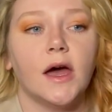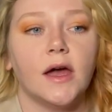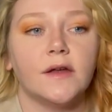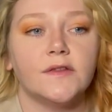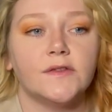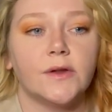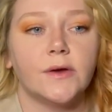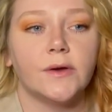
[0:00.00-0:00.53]

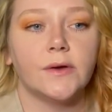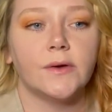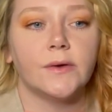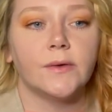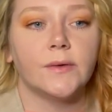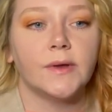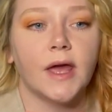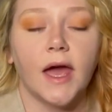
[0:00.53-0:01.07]

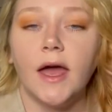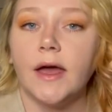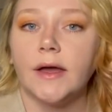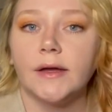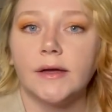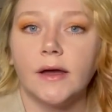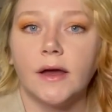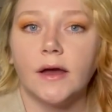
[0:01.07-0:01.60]
So
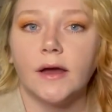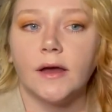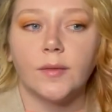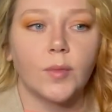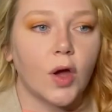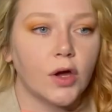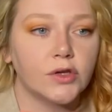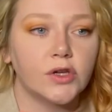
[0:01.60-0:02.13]
yeah,
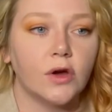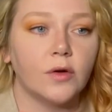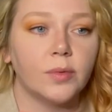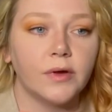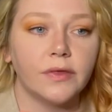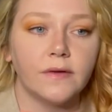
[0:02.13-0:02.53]
October